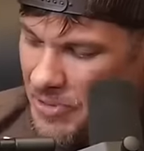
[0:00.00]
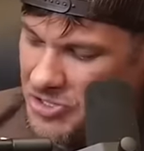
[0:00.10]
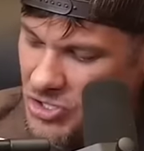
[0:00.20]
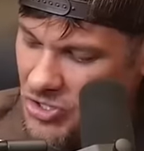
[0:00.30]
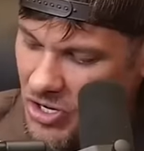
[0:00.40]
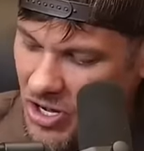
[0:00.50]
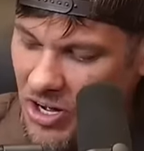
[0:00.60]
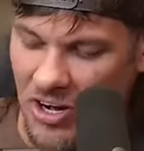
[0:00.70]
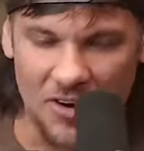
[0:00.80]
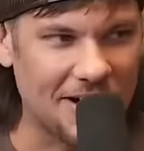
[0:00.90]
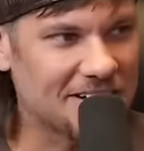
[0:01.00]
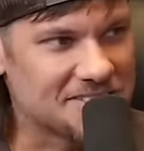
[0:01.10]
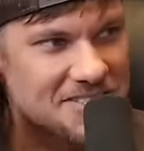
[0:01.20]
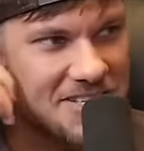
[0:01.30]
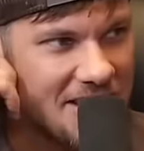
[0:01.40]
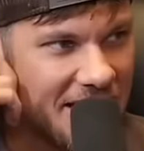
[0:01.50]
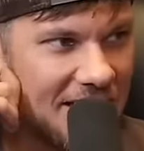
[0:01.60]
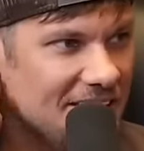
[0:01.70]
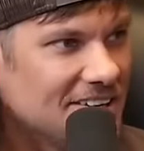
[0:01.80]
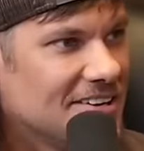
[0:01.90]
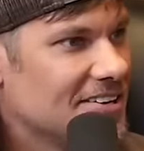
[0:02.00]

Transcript: But do you, oh, I could see that.